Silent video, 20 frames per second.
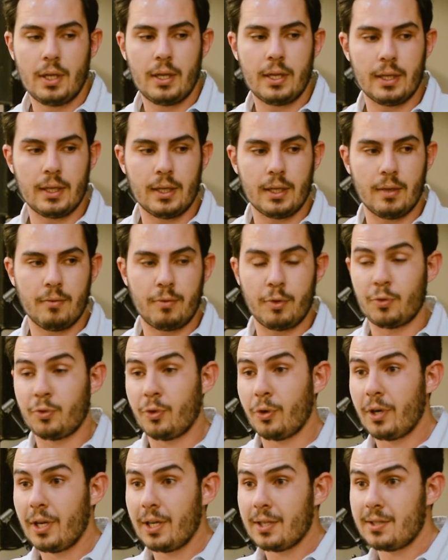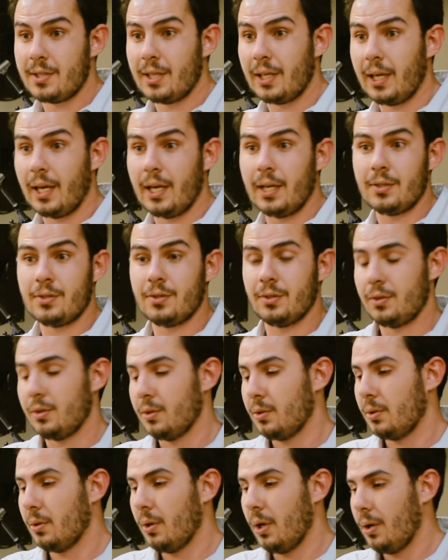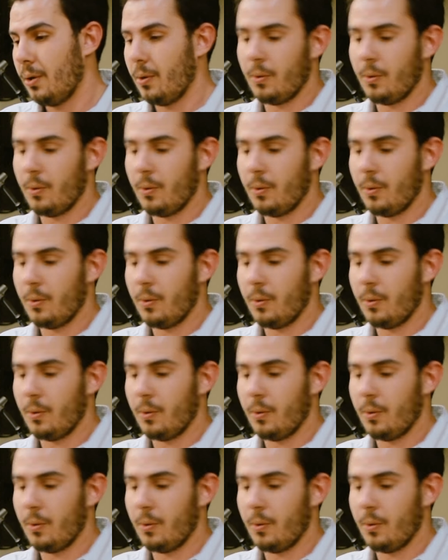the Vuforia SDK to do